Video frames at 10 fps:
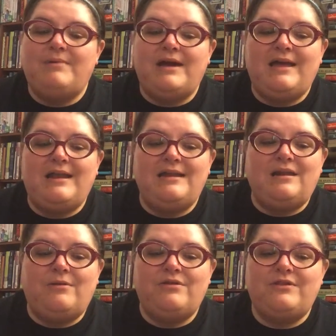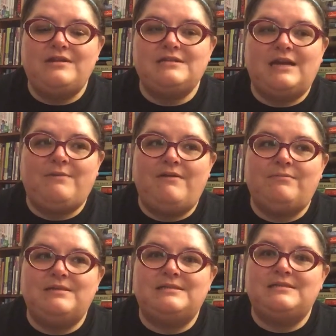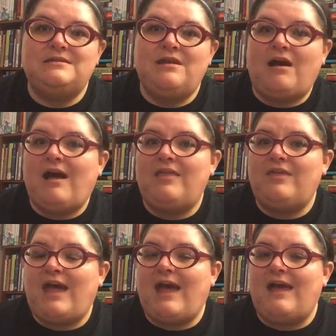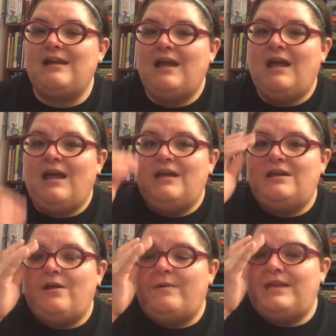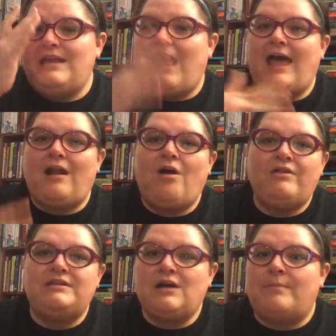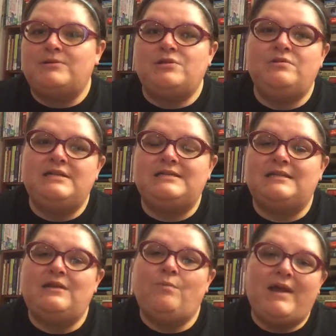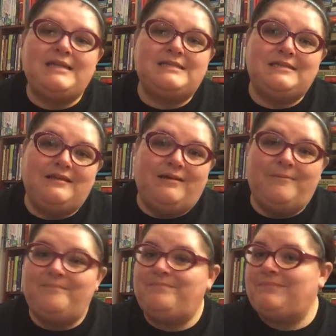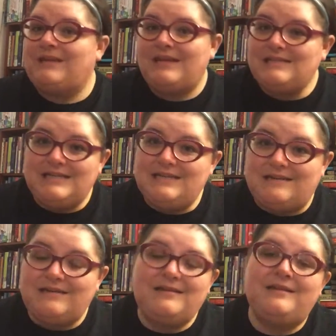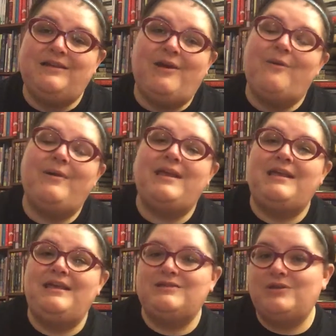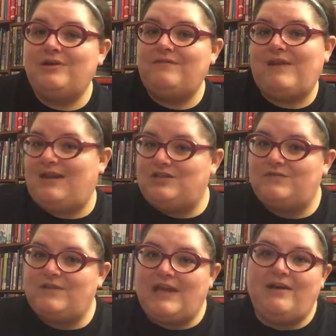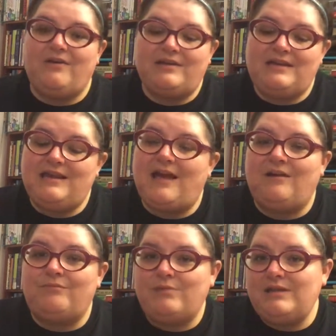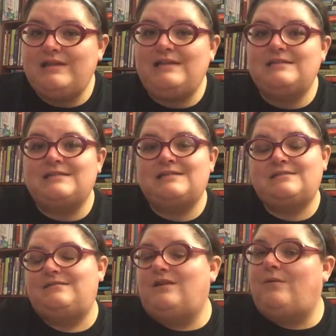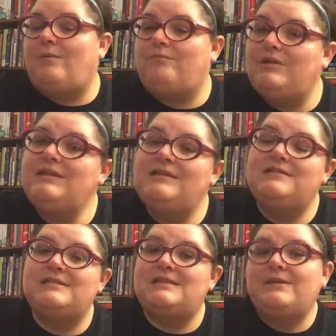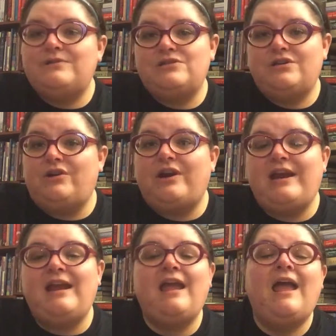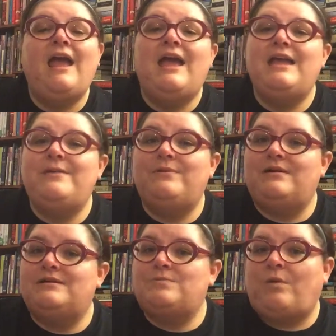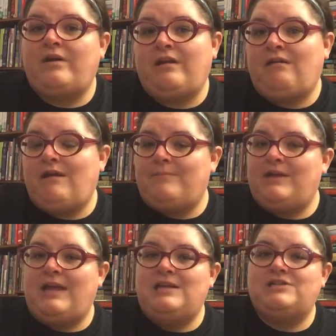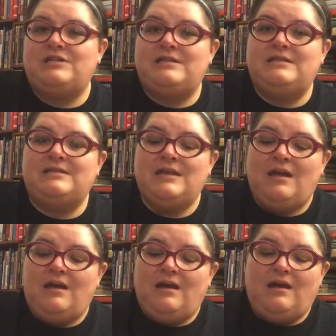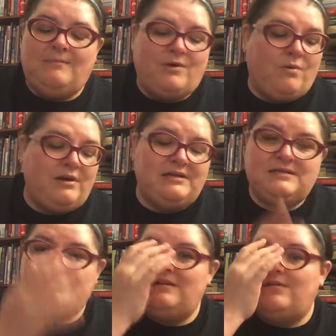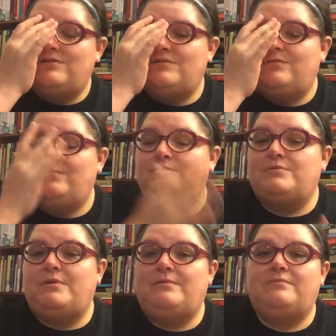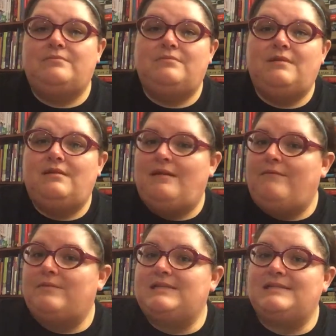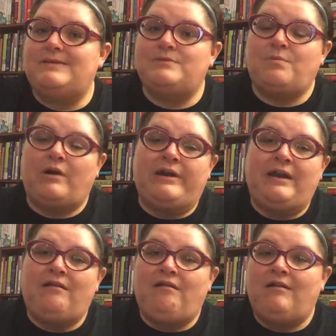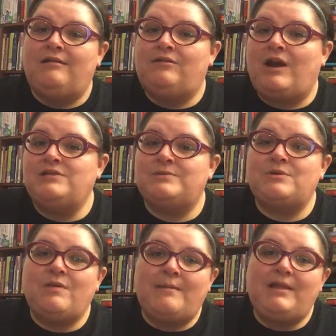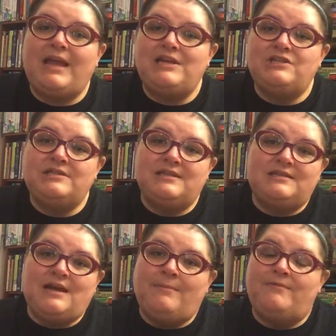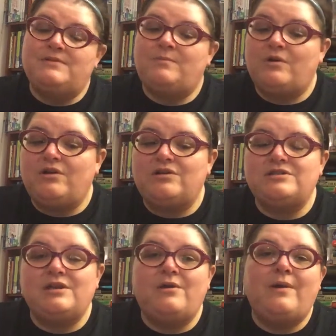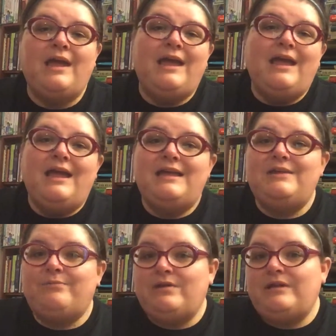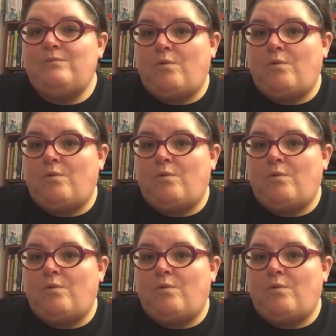But, you know, the thing to take away from this is not that, you know, he had all these opportunities and he wasted them. He didn't, you know, he took advantage of Yale. He got a really, a really distinguished degree. He was working on applications, according, you know, to what everyone says, he was working on graduate school applications at the time of his murder. So he really